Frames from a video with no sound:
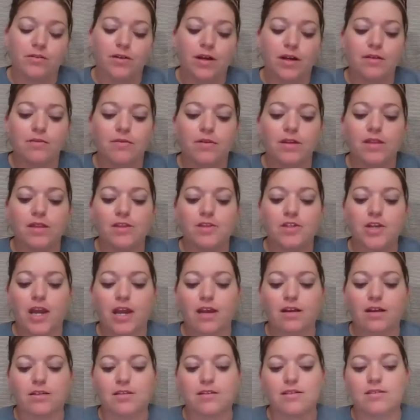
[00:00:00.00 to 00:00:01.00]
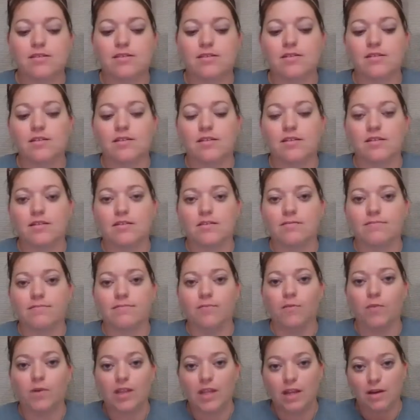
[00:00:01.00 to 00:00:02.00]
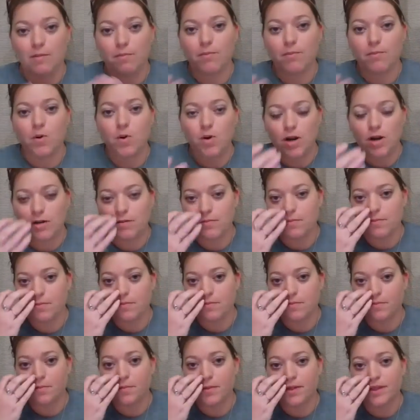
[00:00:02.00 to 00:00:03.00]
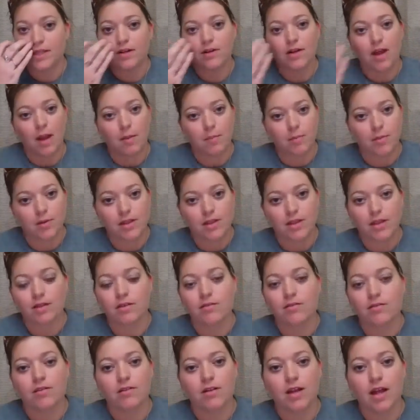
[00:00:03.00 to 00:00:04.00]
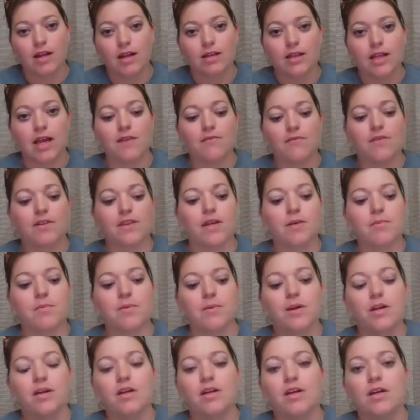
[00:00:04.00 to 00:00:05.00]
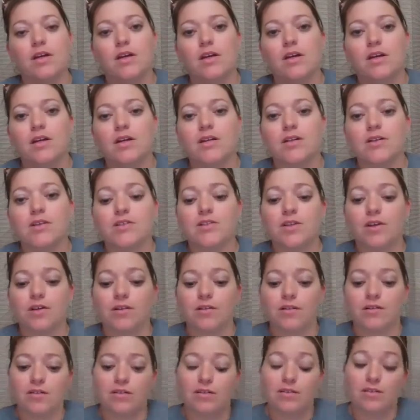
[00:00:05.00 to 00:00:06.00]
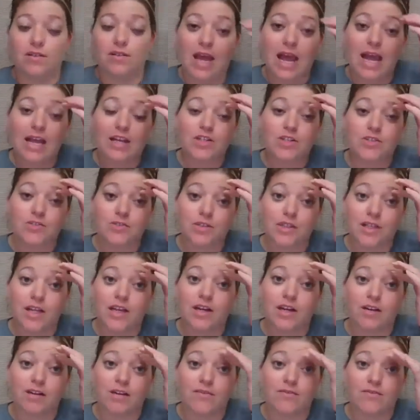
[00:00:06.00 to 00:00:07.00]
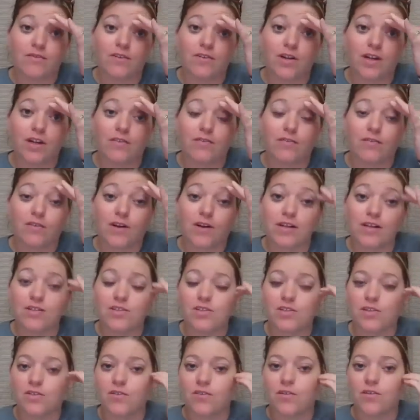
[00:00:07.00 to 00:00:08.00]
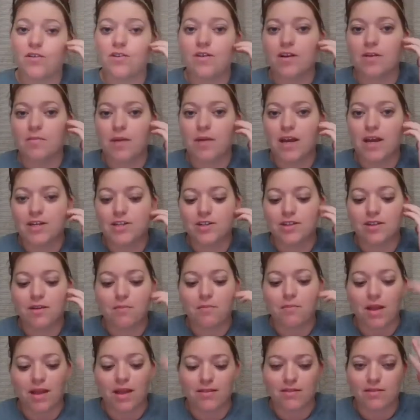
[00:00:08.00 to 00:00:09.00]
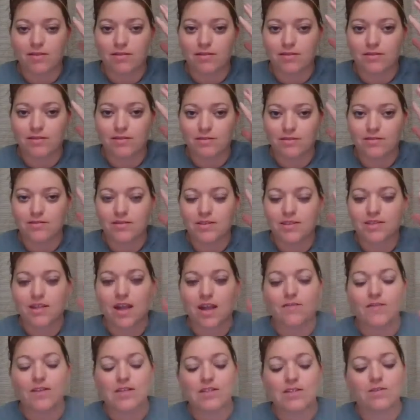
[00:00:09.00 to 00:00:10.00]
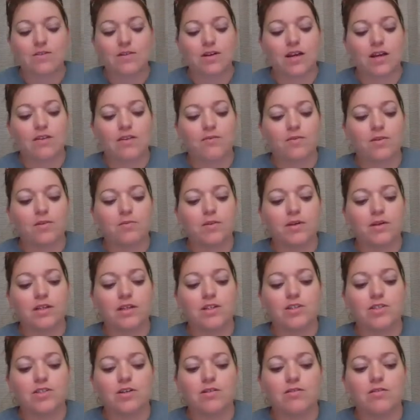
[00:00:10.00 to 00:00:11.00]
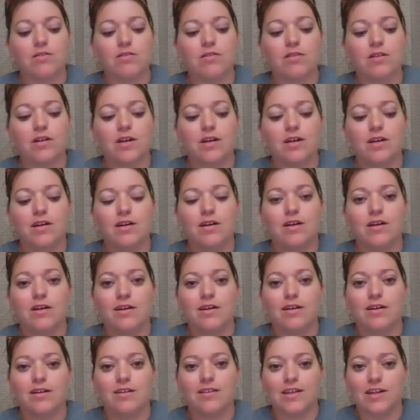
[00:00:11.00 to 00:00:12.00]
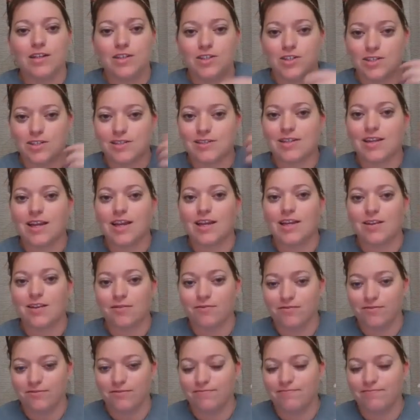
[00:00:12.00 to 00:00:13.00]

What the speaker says: right? And the child is when they're born, but they're not breathing or they're not alive at that point. So the extra layer of grief, right? So if you can imagine the mental stuff that's going on with Billie Jo, that she's kind of,